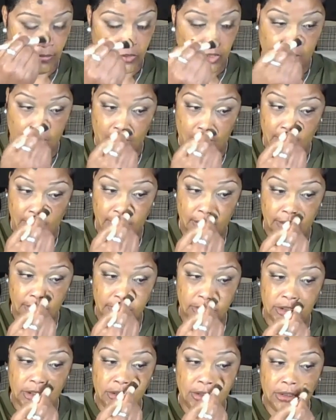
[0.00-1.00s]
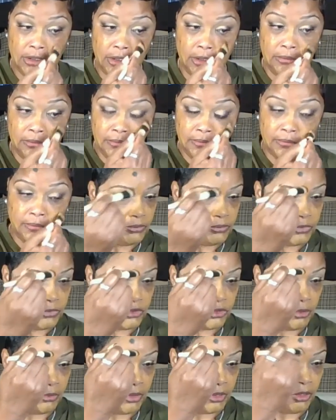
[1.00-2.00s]
The color looks good.
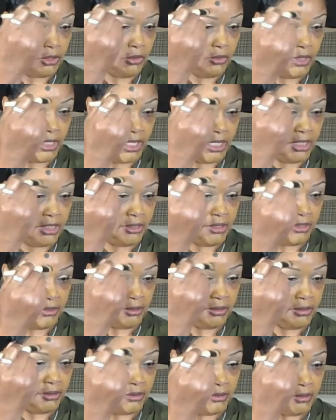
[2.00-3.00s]
So I'm going to go ahead and